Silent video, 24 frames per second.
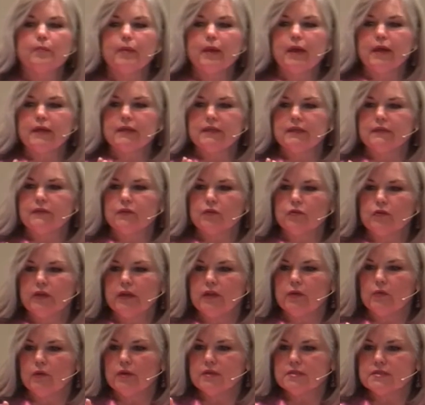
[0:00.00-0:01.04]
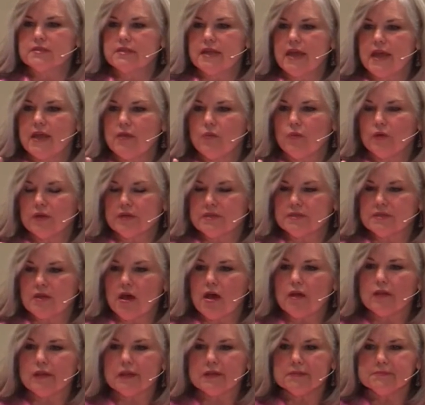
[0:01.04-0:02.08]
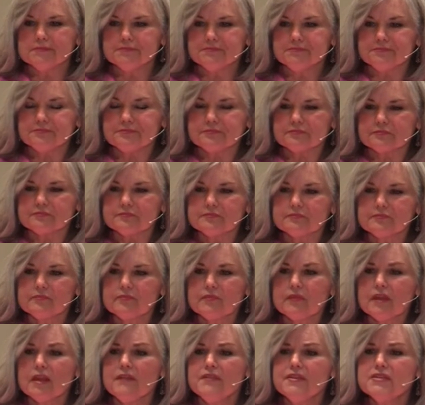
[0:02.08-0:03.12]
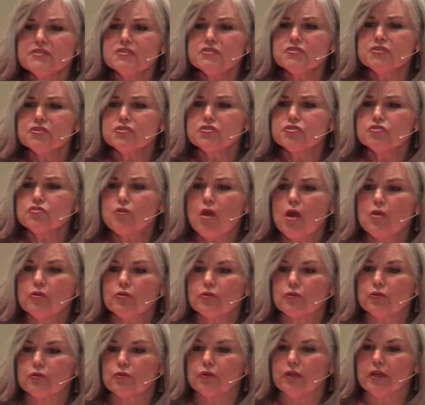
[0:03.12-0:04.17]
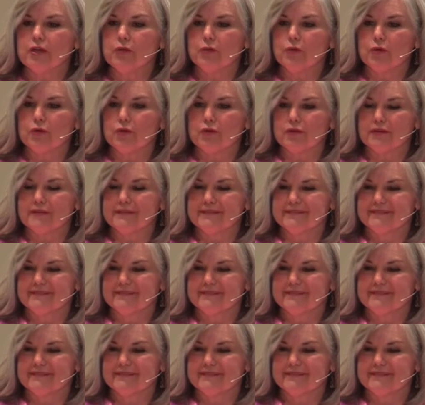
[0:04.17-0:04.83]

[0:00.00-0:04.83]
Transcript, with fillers: but in the Greek one is day, one is alla. This is the stronger Greek word,